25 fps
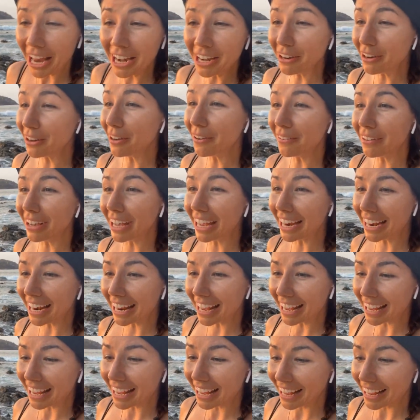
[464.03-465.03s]
And you know what?
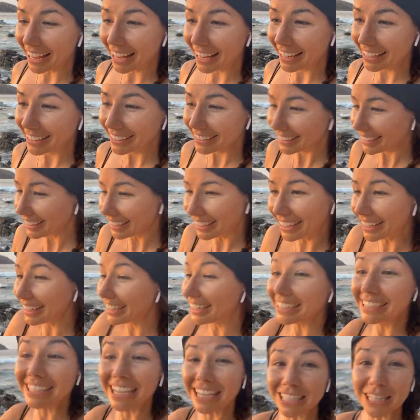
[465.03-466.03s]

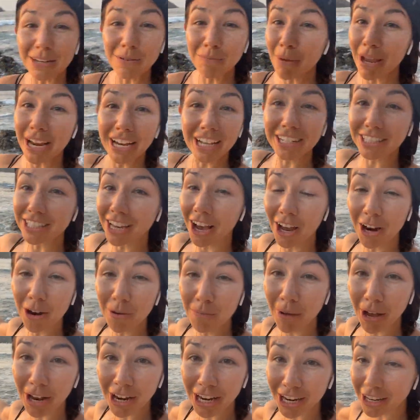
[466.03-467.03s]
He doesn't make a ton
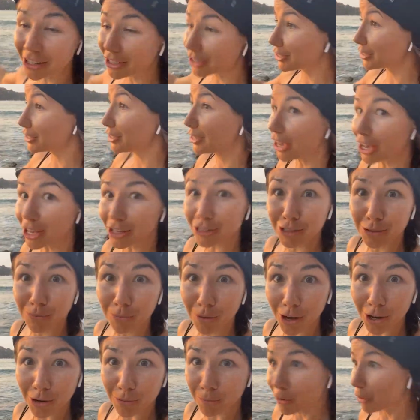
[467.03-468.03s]
of money because guess
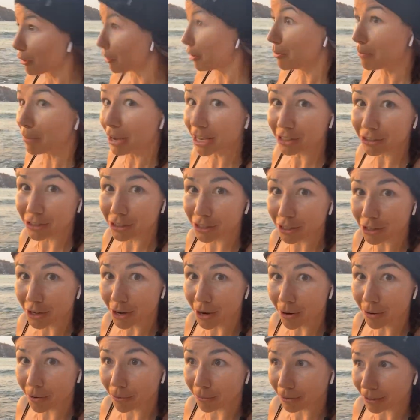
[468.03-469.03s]
what? We're in
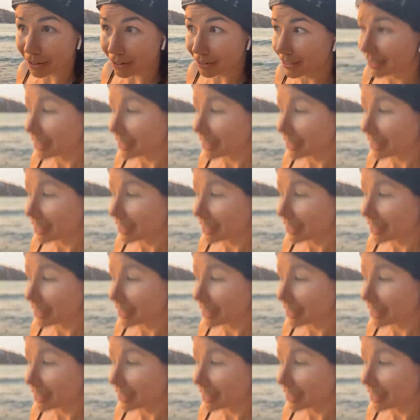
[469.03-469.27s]
Mexico.